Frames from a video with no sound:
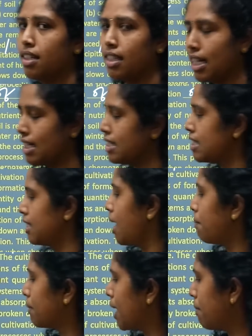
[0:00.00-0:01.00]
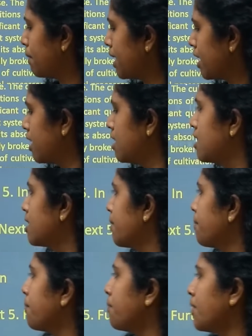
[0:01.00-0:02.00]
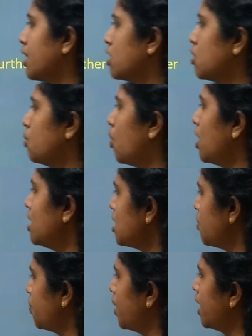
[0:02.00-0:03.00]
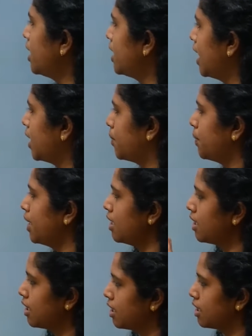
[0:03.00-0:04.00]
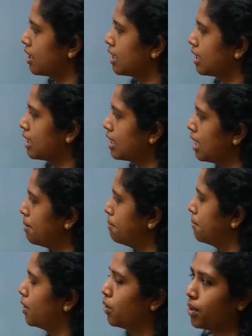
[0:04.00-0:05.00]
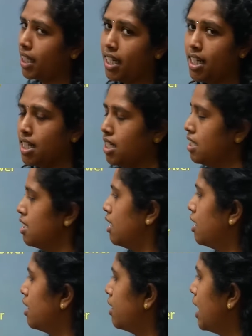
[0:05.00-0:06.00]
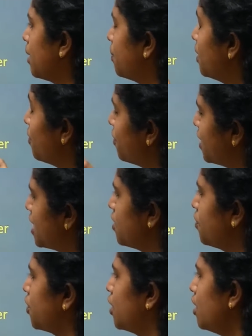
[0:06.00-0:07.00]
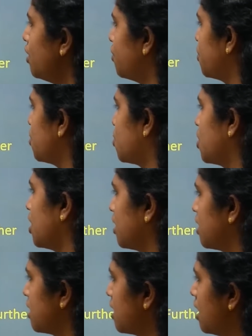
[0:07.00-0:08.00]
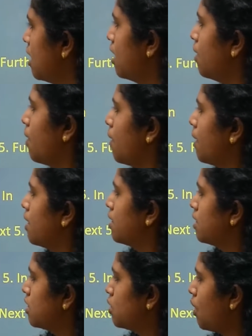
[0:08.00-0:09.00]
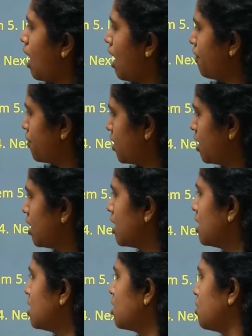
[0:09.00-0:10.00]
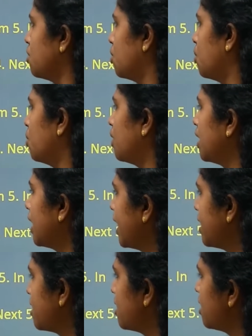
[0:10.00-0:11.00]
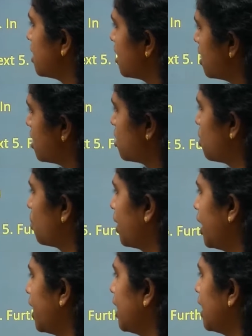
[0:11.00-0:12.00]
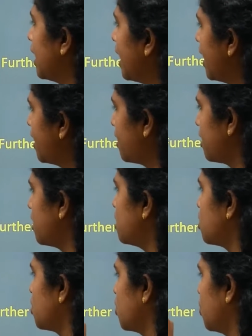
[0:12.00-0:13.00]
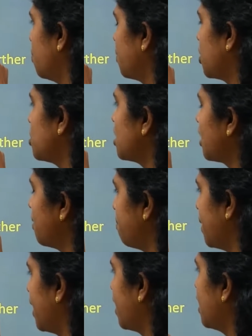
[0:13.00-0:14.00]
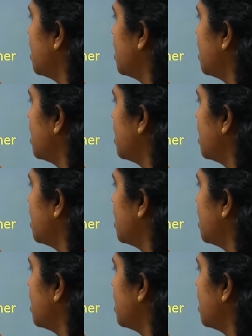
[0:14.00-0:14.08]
That is in the upcoming years. So what is the word that will come? Okay. That will fit in for the future years. So after years, no. Later years, okay. Late years, no, because you're comparing.